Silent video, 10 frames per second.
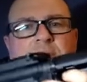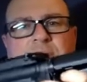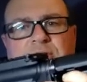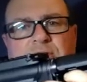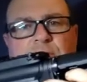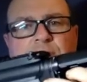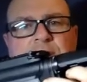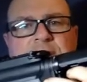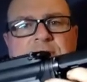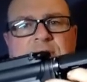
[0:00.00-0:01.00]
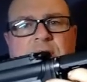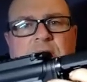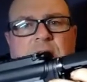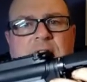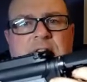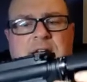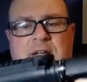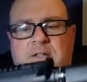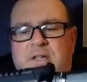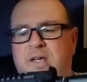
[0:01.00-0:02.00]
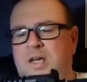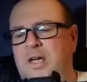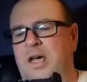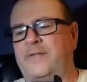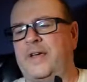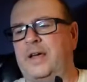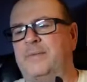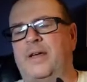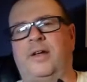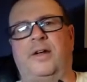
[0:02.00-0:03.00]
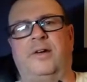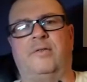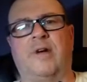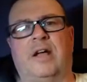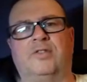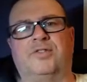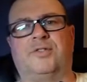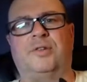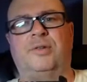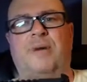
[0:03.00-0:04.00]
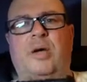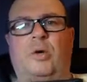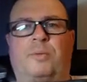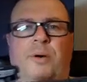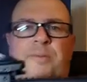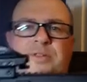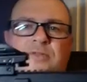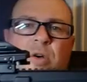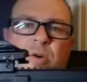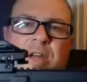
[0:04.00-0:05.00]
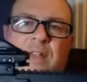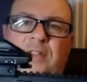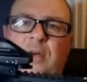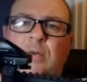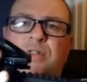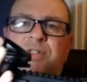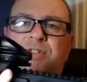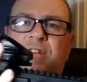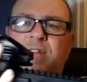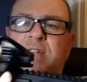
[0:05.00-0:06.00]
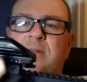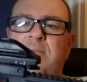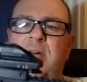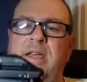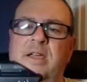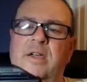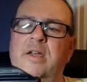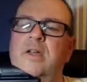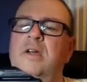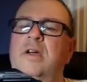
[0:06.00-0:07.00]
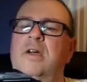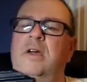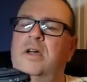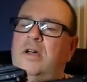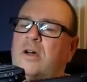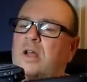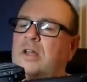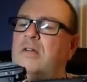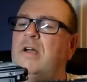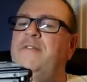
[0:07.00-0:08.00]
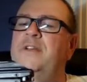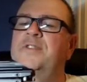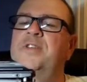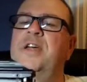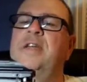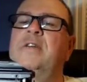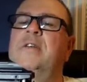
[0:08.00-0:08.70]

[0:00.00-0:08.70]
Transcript: pistol brace on the end. I've got about 100 rounds through it. My whole purpose for going out there was to sight in my holographic sight.